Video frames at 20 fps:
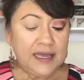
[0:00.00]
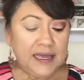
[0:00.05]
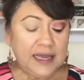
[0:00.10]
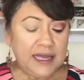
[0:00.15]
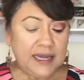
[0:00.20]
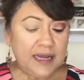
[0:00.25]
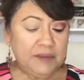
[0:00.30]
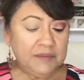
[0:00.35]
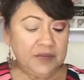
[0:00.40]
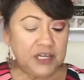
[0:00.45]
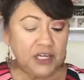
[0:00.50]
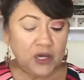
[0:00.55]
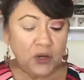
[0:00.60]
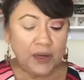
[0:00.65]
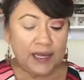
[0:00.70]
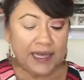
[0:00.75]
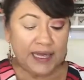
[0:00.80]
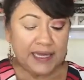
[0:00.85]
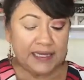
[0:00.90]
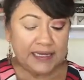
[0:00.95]
And I'm gonna go
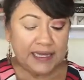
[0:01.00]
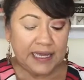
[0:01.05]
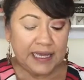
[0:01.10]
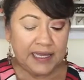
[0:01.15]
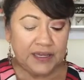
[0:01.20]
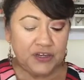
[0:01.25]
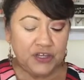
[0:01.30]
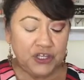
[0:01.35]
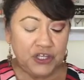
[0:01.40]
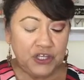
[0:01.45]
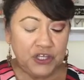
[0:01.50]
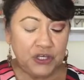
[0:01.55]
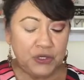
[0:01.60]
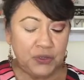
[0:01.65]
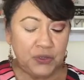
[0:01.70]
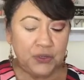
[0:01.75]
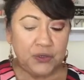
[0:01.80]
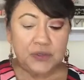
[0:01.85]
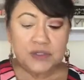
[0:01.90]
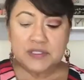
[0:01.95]
ahead and
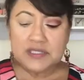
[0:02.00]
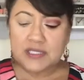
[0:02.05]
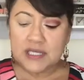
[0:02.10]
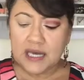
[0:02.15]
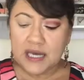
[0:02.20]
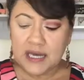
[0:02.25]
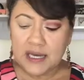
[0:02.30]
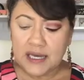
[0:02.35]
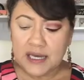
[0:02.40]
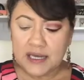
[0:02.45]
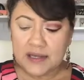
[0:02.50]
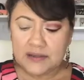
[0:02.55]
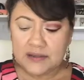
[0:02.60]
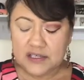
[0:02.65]
use, uh,